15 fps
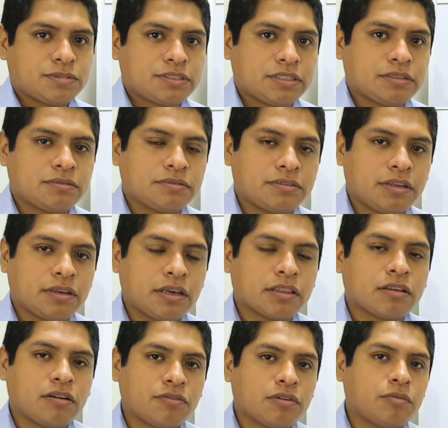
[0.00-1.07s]
right? They
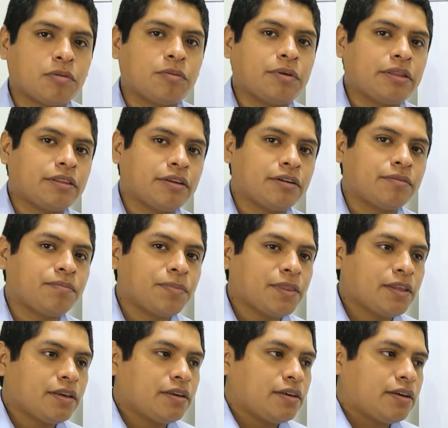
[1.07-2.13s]
get comfortable being there,
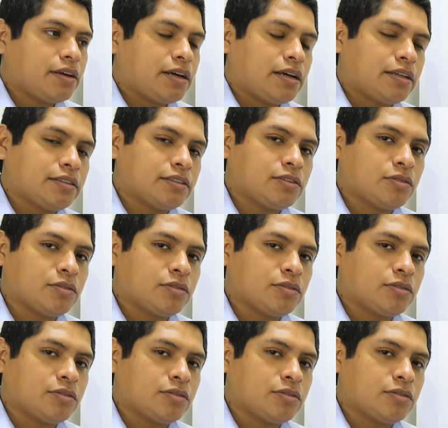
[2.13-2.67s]
and